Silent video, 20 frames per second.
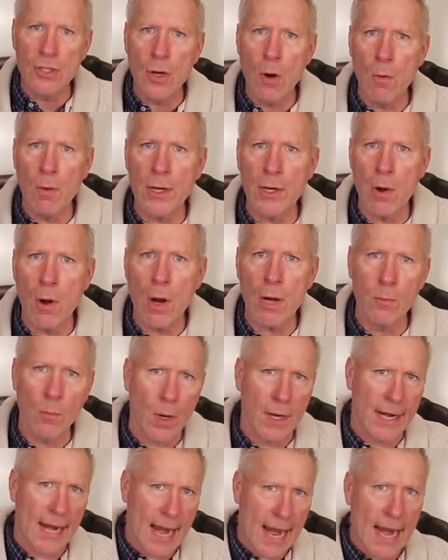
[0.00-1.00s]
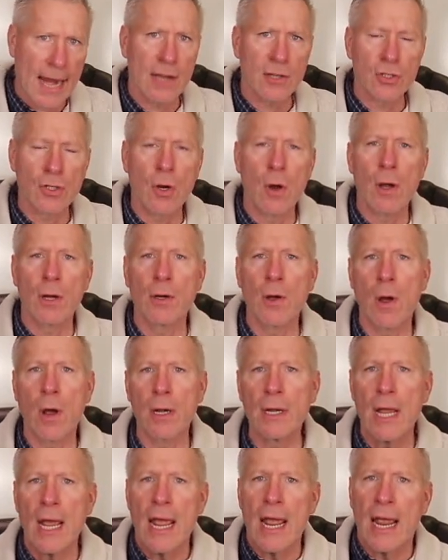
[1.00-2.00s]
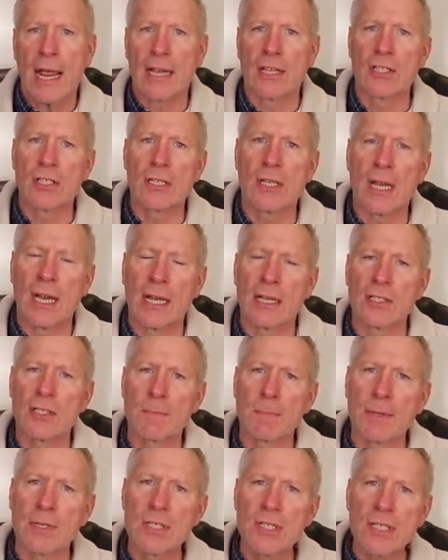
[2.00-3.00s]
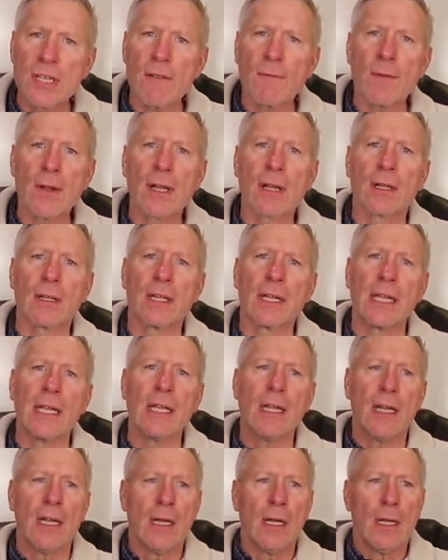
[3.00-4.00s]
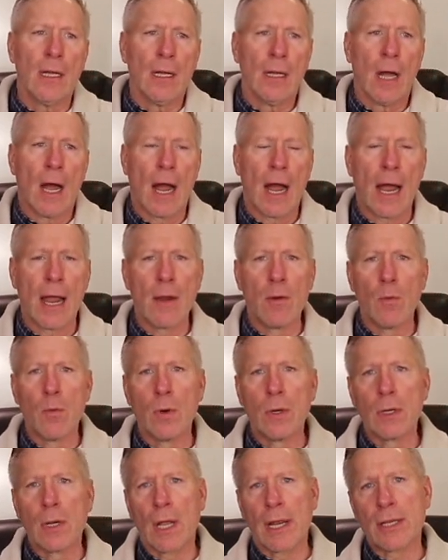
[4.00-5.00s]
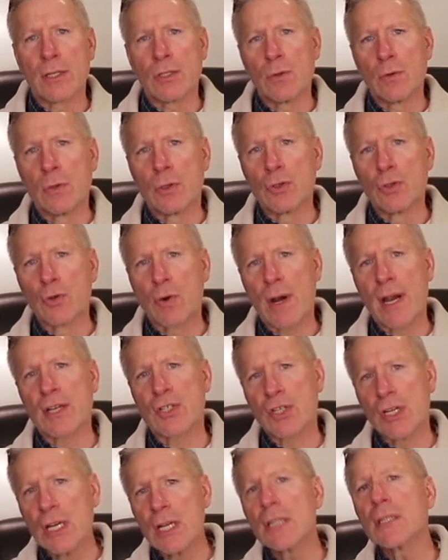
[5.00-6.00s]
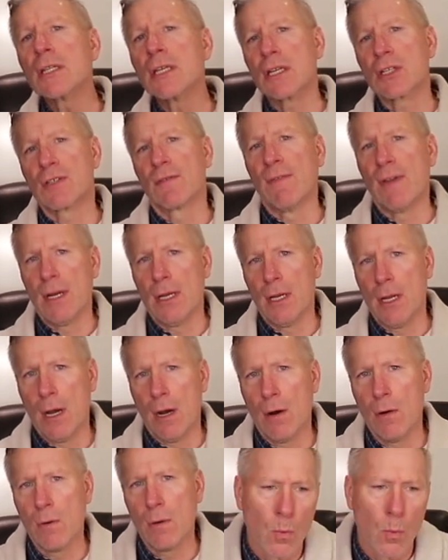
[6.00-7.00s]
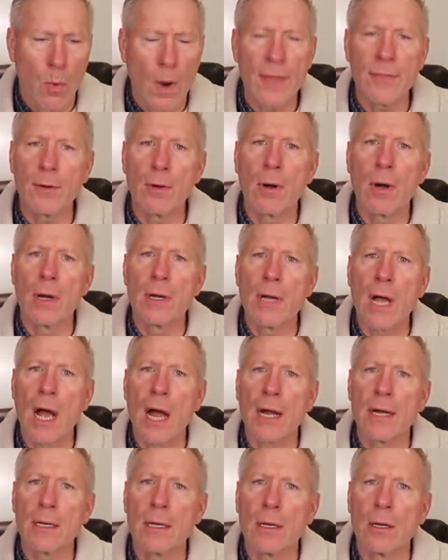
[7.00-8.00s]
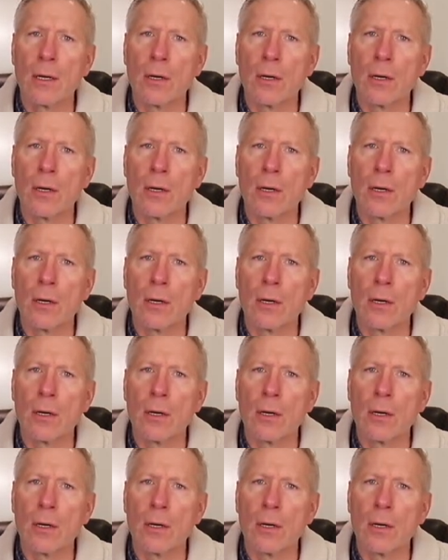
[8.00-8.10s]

going on, what has gone on, and, and specifically, I would like to address in this video whether or not